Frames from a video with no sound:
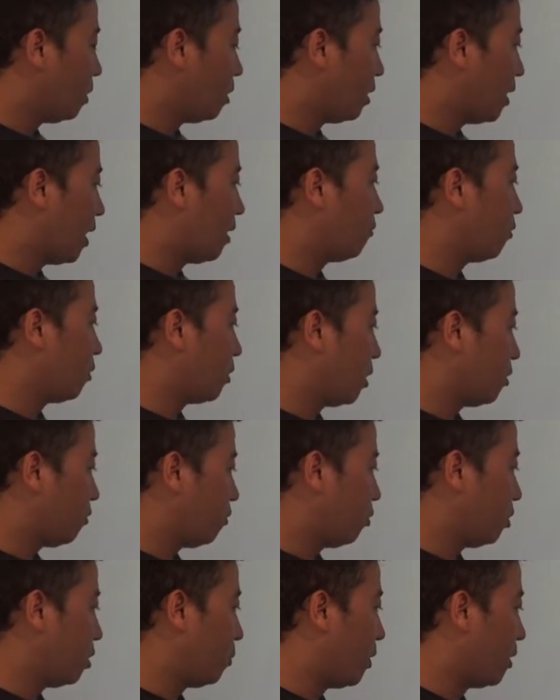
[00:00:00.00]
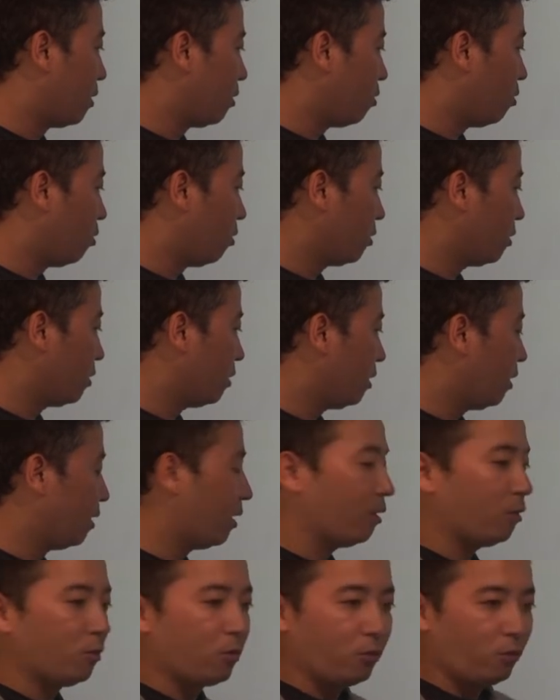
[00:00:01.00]
it advocates for Tibetan cause.
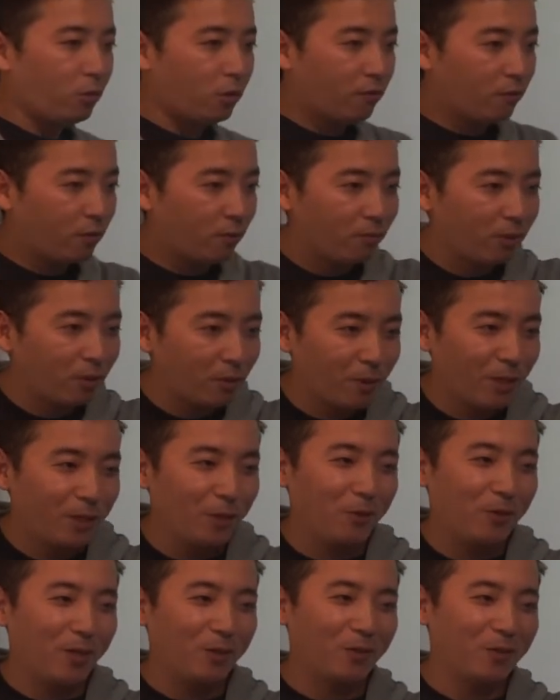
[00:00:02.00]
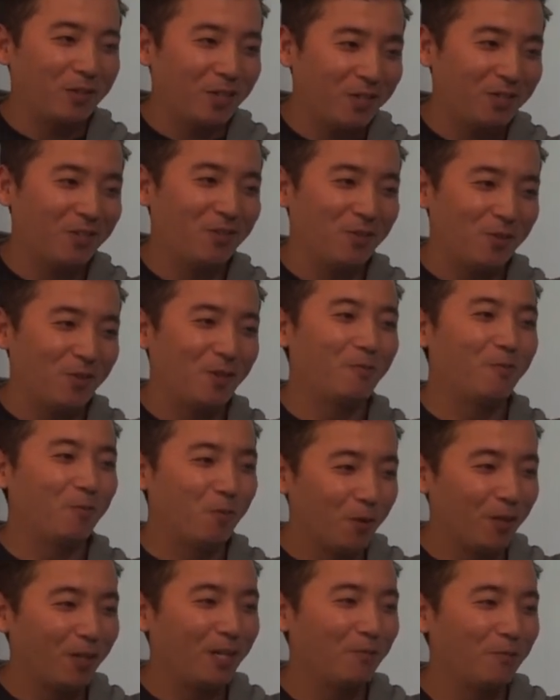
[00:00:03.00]
And I know you're from Tibetan Youth Association in Europe.
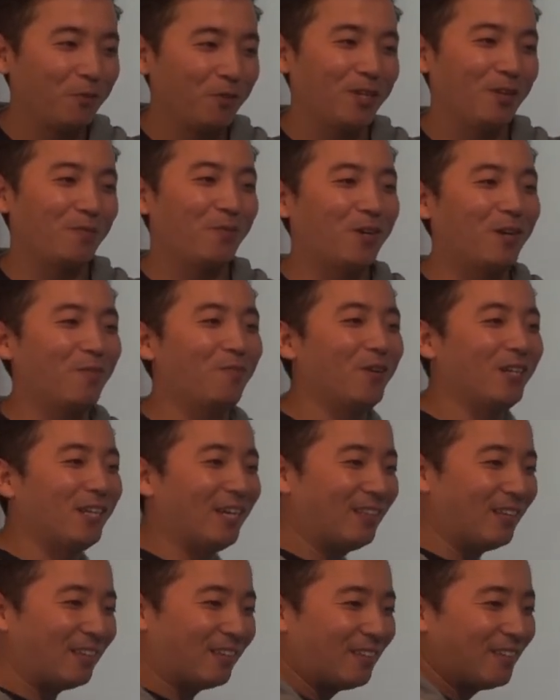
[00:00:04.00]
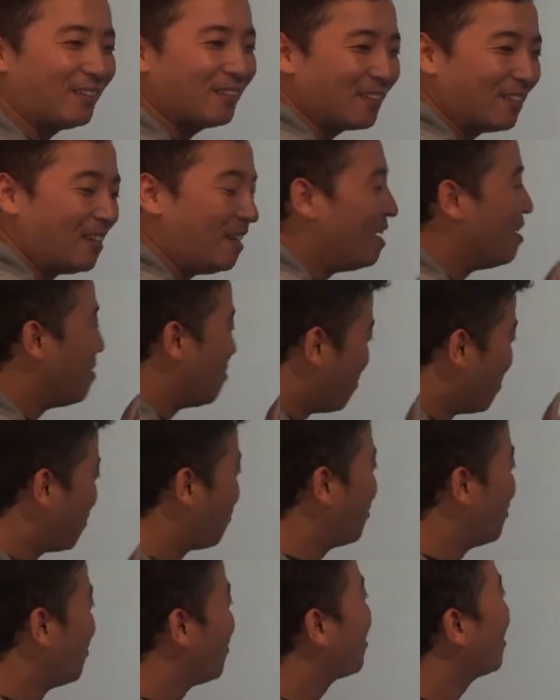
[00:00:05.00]
We'll come to that part. But I think these are,
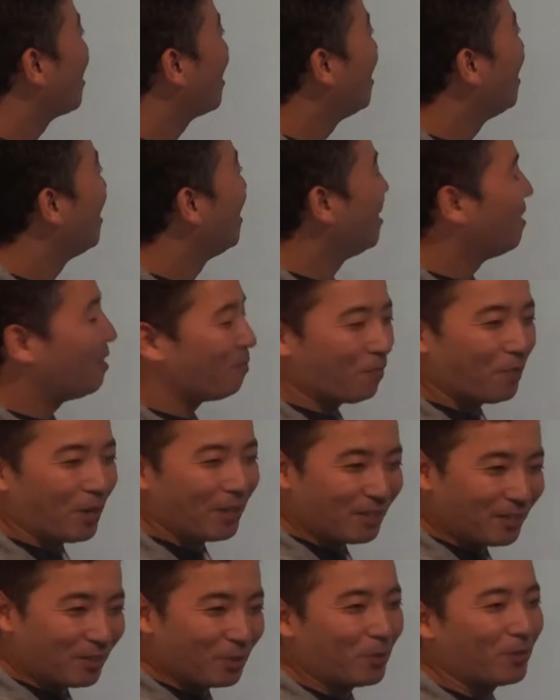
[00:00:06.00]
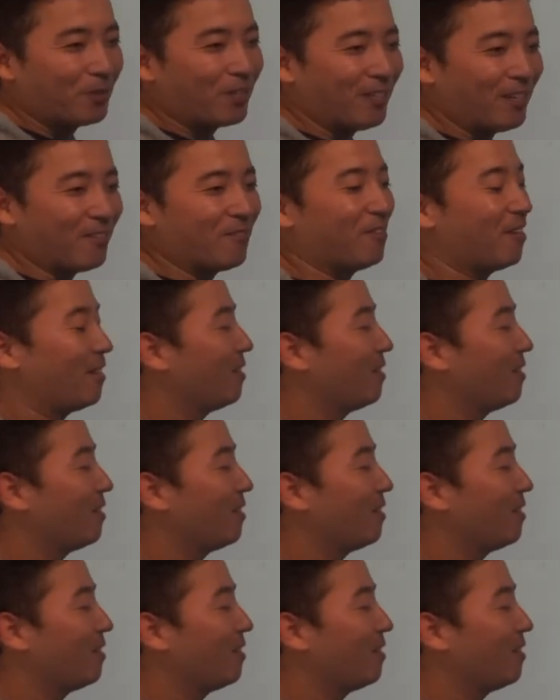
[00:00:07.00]
if you're looking, based in Switzerland,